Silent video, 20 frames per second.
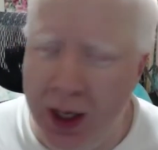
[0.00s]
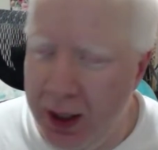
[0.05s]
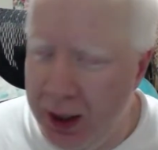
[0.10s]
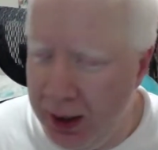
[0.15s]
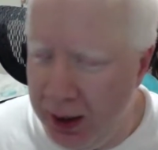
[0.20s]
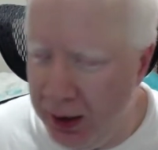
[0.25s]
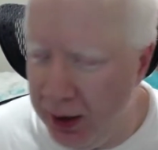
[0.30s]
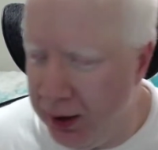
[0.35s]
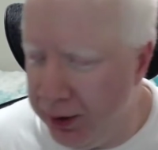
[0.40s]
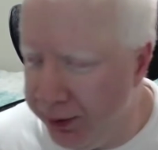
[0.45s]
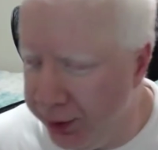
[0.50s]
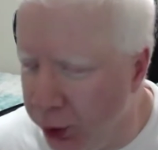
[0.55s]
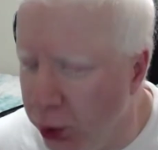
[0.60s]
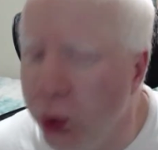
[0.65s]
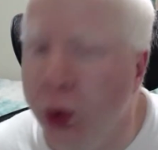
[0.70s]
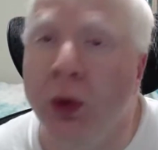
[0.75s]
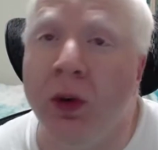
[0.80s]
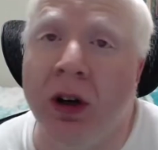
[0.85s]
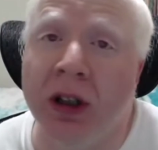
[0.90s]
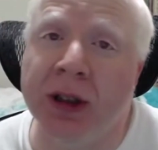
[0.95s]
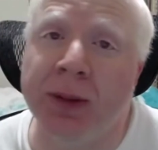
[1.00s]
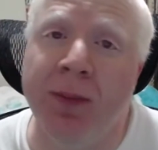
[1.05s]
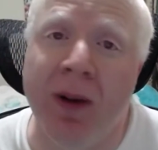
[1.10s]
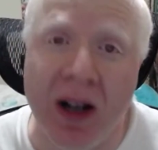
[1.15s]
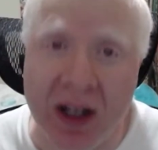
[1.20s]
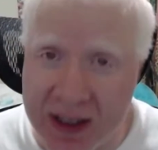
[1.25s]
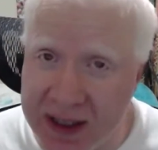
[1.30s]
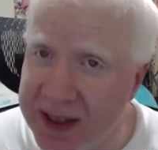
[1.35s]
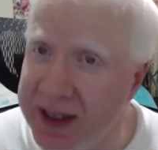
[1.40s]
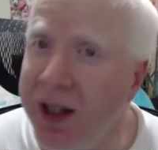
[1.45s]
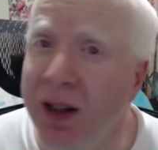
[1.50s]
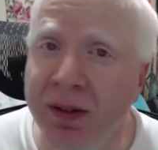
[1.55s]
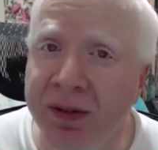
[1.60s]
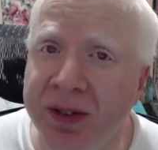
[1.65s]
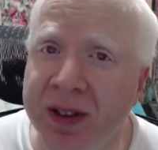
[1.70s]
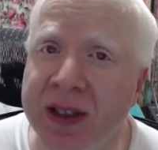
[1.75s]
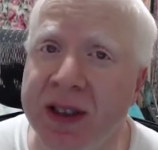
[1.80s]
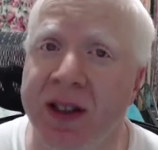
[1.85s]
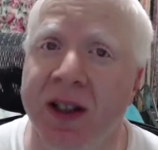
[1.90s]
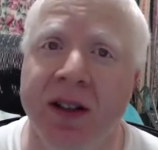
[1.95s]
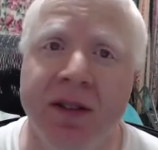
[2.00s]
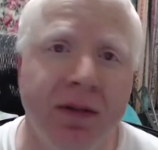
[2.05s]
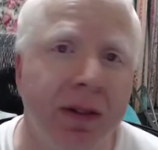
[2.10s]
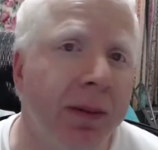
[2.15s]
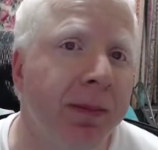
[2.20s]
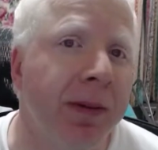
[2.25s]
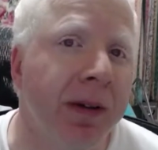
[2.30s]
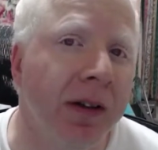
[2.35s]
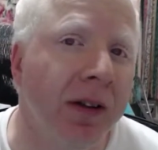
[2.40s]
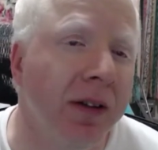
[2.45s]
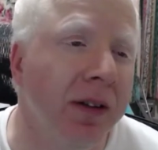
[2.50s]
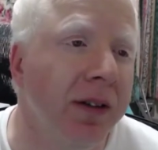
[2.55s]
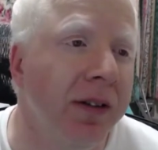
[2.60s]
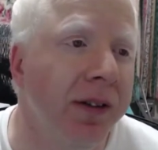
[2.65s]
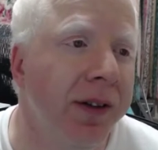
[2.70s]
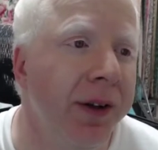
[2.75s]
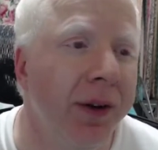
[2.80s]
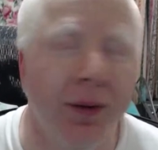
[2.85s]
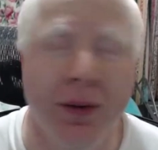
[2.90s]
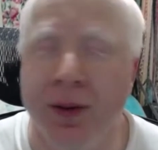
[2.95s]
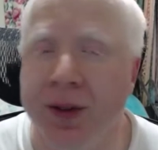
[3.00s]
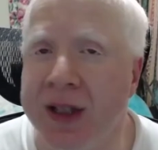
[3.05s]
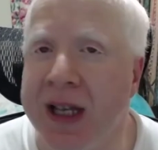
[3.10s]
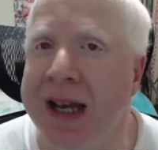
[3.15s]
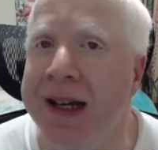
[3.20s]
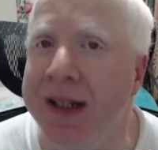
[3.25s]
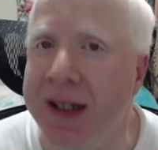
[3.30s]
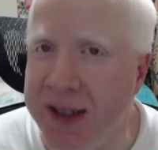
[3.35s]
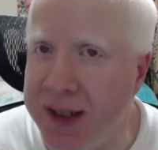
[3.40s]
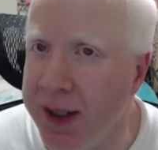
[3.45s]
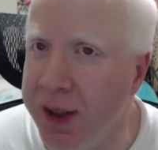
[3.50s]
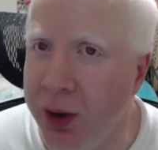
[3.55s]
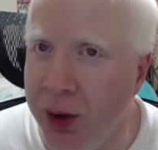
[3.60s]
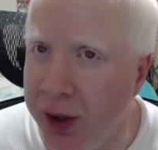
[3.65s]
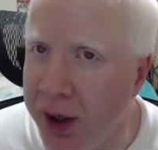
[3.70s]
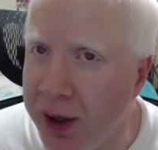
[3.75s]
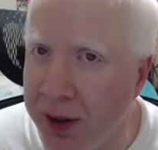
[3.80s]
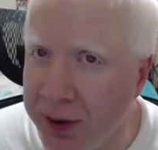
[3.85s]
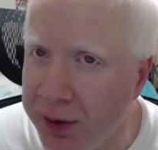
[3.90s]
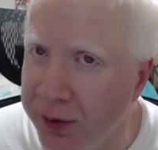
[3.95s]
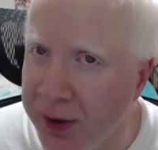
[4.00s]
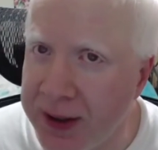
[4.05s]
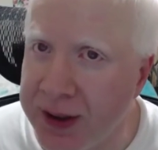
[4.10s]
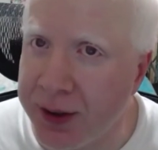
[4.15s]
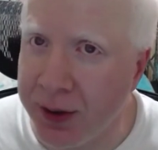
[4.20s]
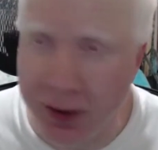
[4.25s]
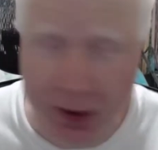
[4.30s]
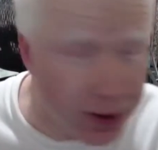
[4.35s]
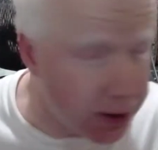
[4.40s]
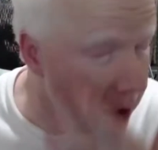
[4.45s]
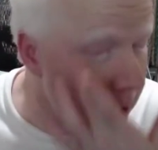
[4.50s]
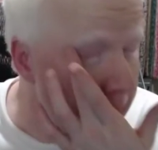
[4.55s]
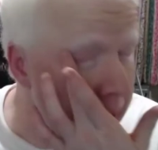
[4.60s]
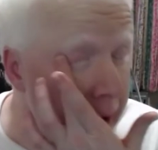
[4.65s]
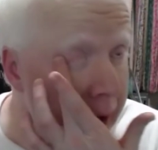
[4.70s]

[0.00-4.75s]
The Cool Rush by itself is like vaping, those candies that you get at the restaurants.